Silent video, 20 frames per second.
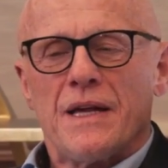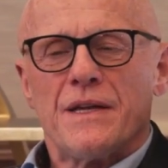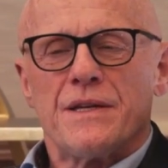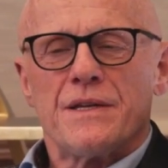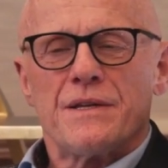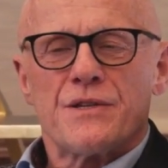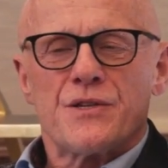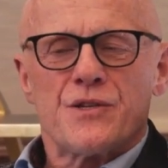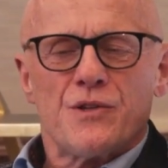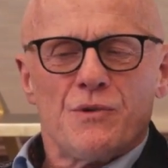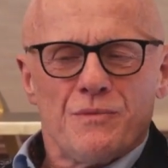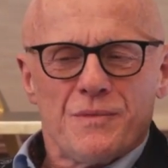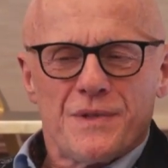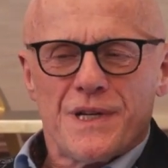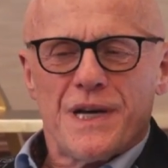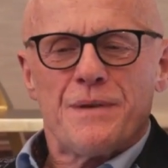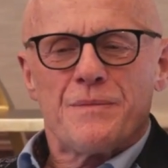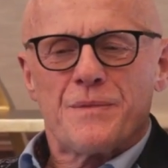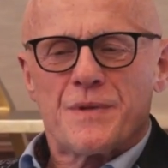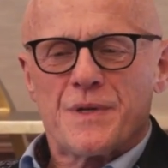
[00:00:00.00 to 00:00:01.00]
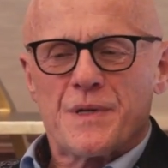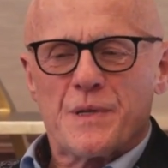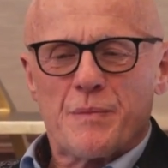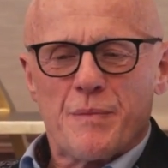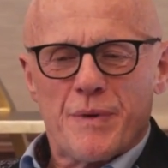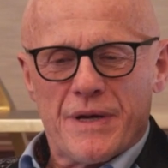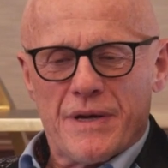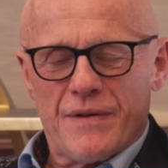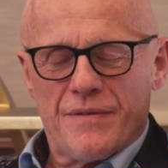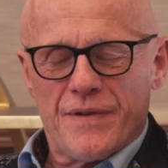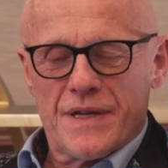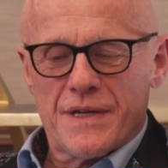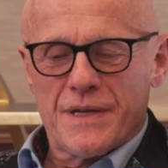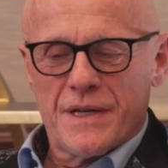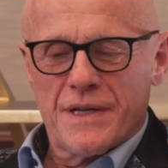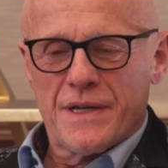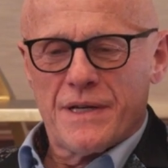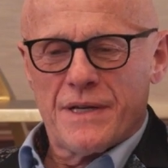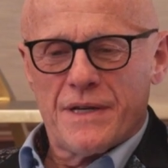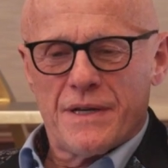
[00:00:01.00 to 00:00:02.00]
And sometimes there's a bit of
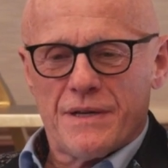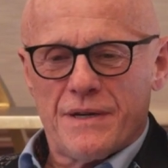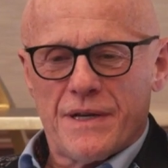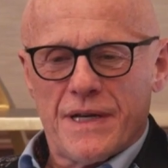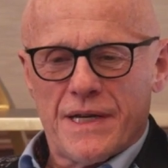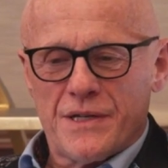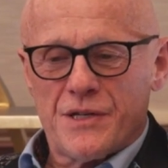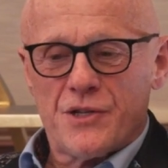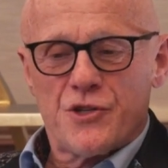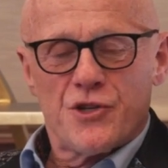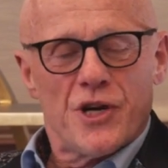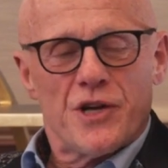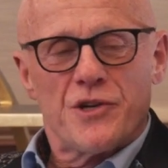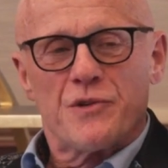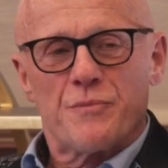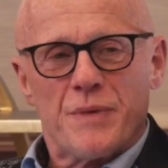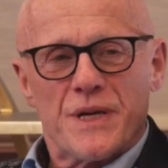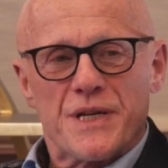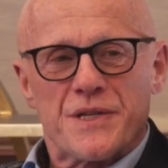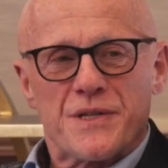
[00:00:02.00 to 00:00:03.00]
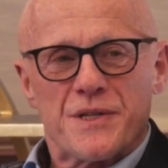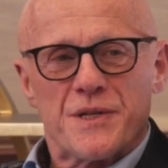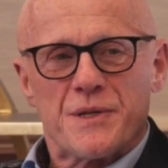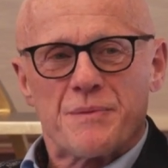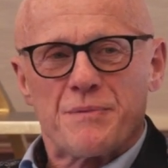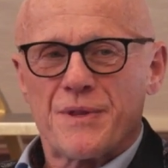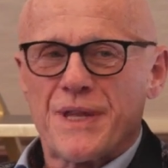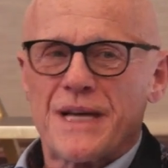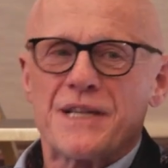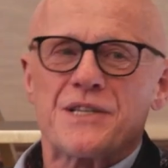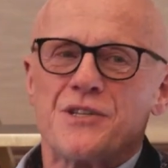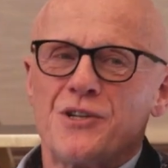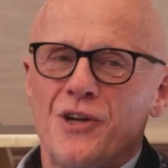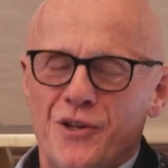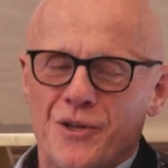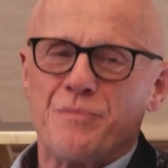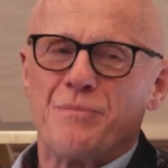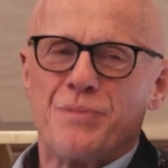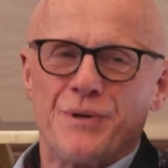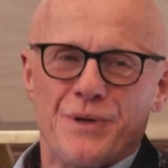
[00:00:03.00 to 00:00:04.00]
interchange of business, but that's
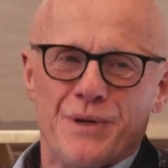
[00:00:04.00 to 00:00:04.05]
not the